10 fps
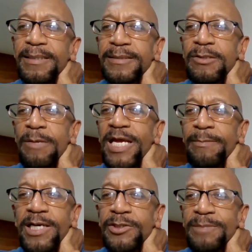So now I make
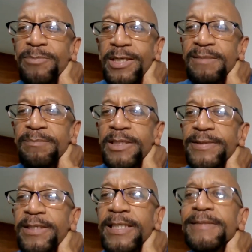about $100 a
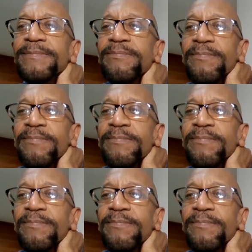month on it.